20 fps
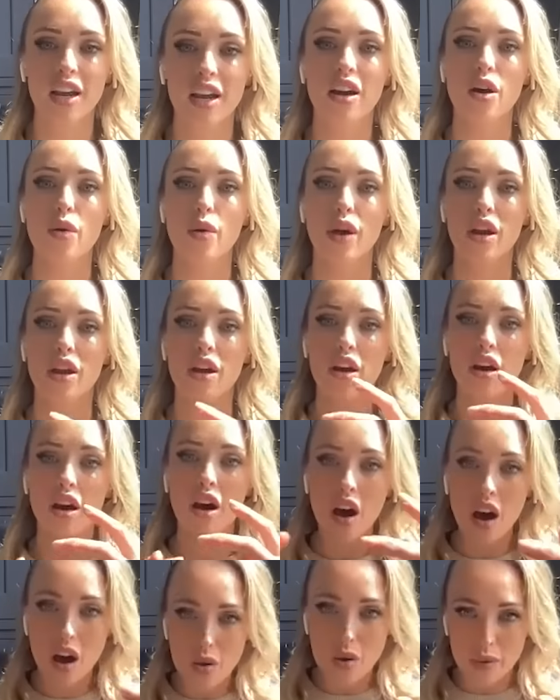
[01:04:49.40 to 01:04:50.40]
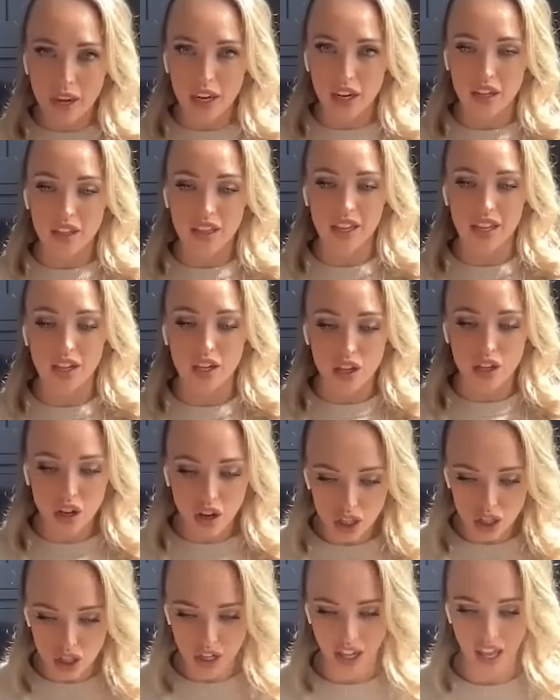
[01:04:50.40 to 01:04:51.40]
going, "Oh my god, thank
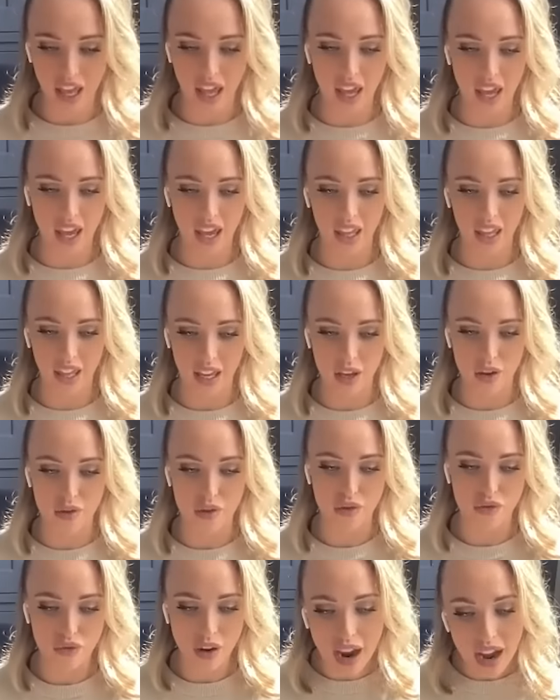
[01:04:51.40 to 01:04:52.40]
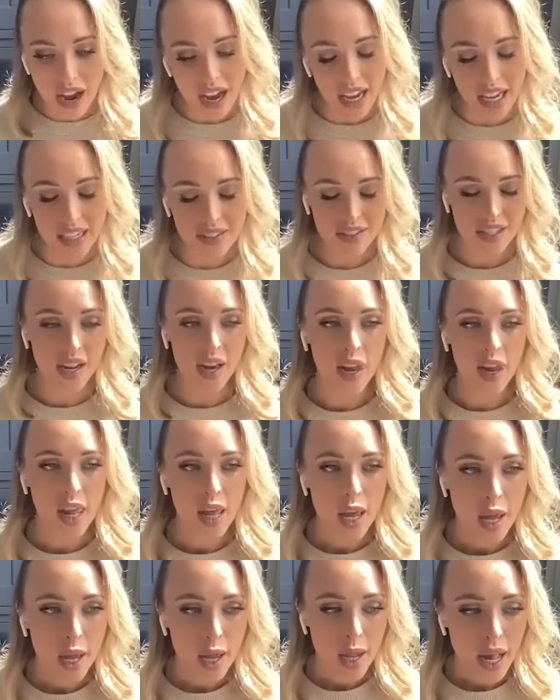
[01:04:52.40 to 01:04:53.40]
God you're here! Like you've arrived."
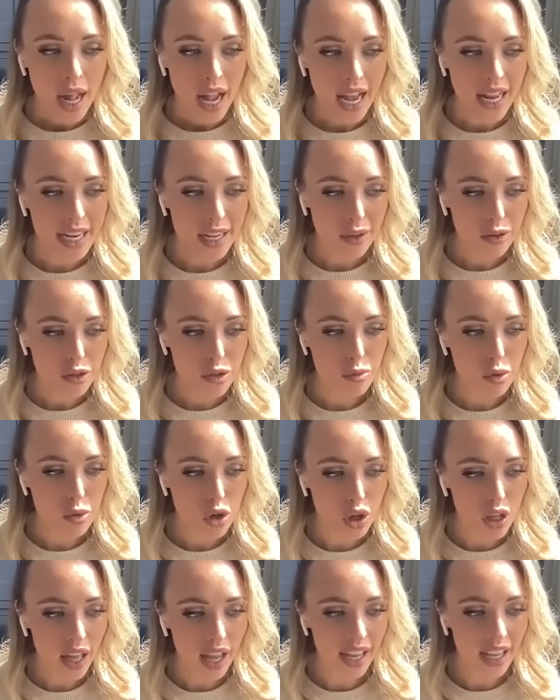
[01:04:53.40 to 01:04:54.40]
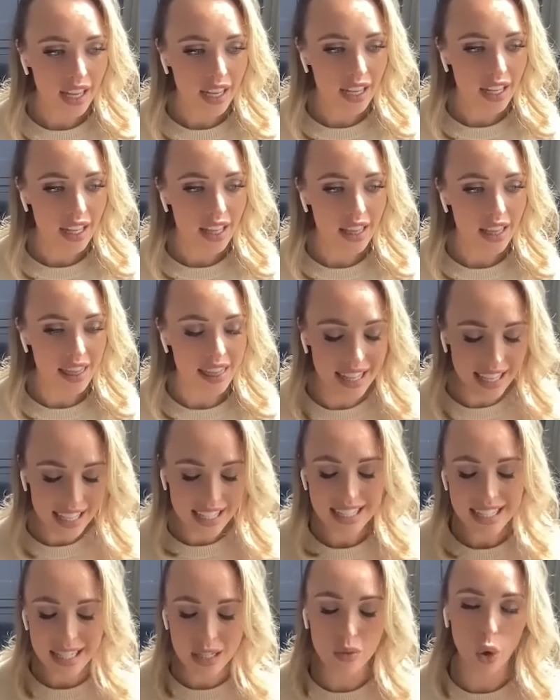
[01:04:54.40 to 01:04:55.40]
and it was more like
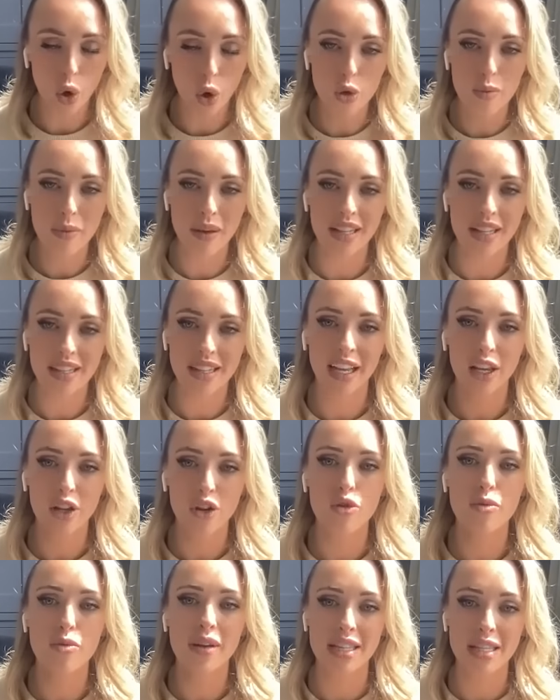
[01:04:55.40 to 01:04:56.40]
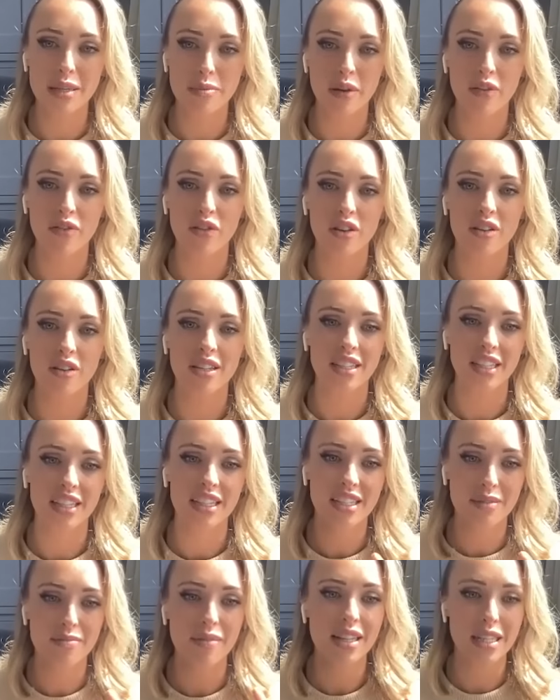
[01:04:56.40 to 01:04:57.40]
this is what you're meant like you're meant to be forrest
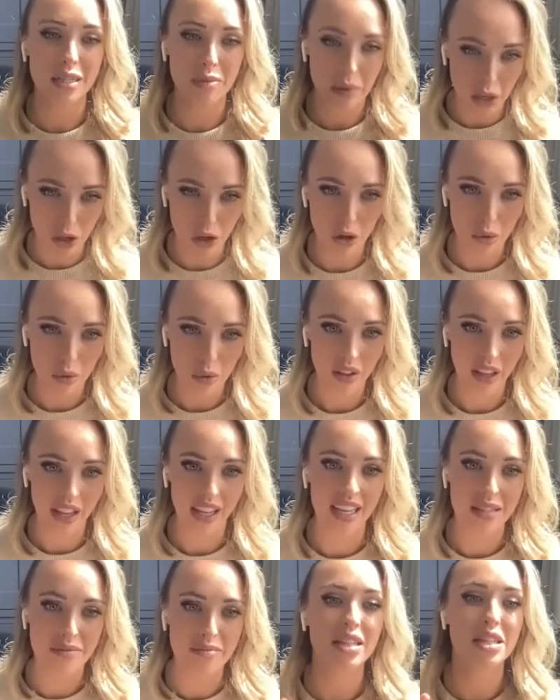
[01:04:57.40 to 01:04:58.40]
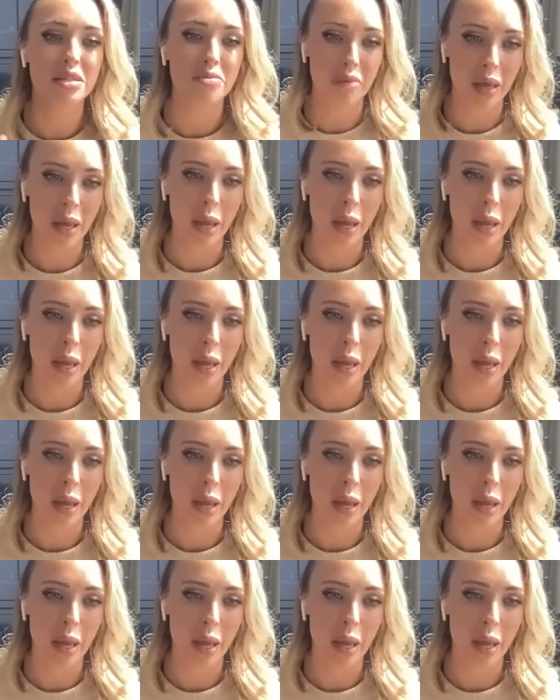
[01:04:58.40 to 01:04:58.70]
it's meant to be you like it's meant to be